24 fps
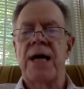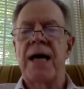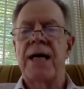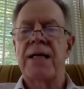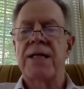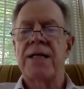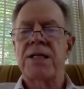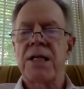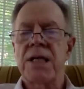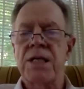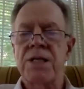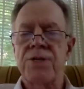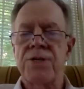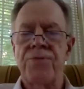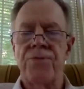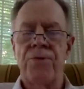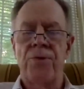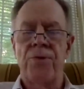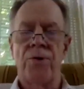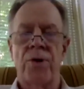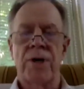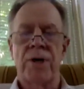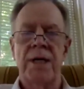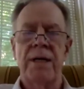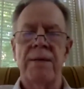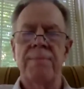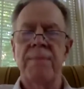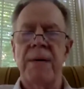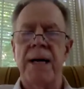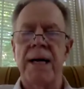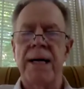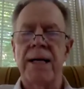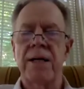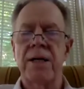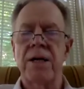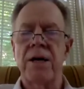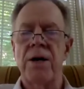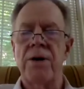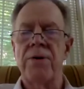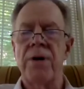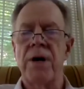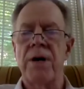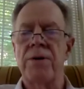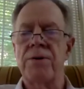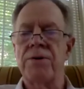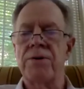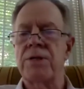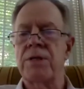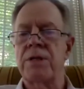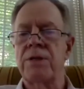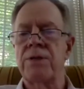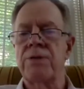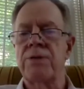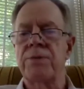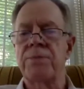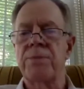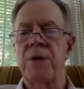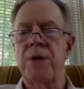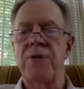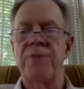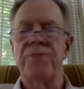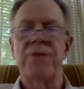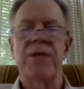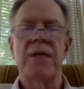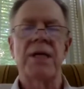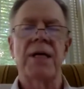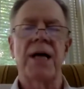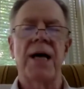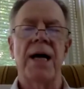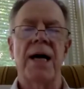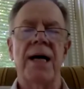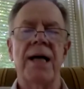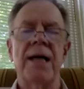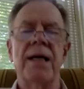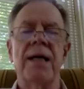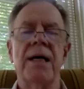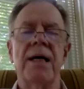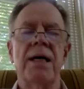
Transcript: At 6:40, my co-host Luke Murphy and I